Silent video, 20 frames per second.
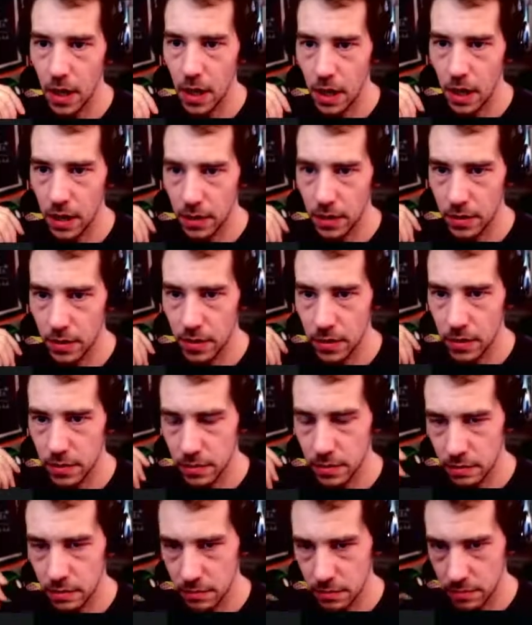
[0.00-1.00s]
and
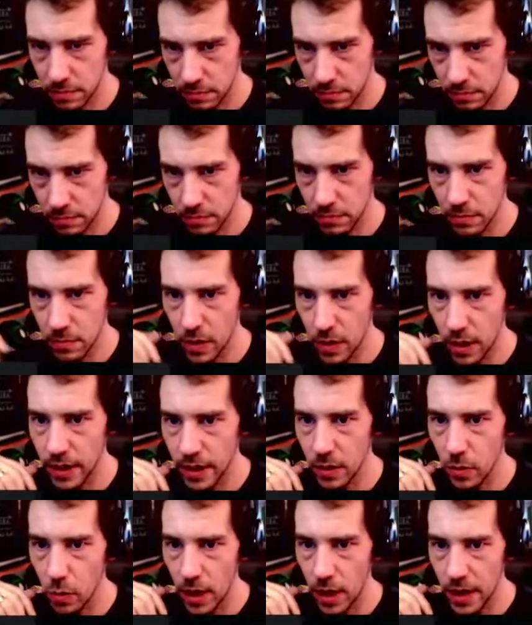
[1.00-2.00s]

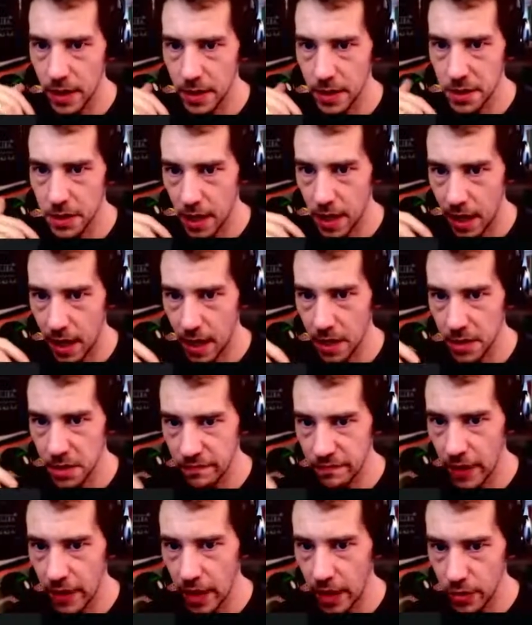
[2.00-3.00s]
likewise has
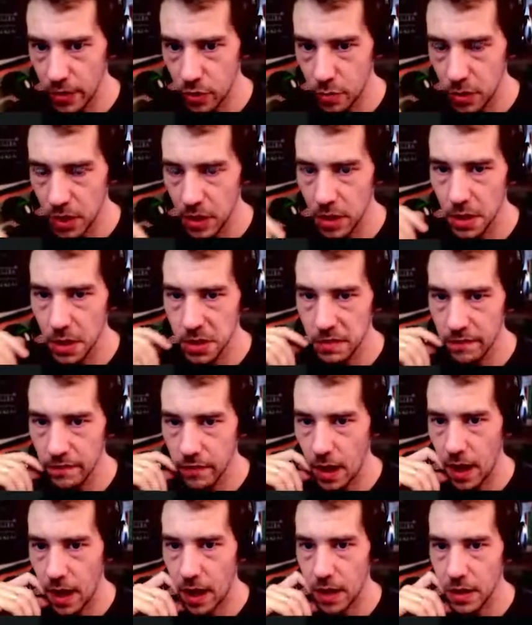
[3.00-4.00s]
value because of
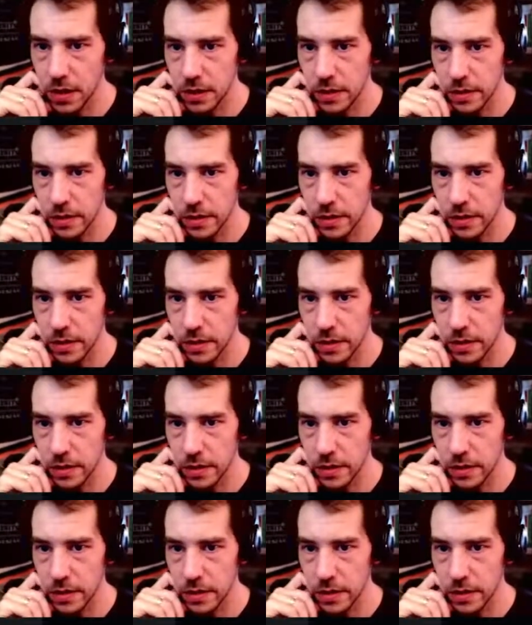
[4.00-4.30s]
that.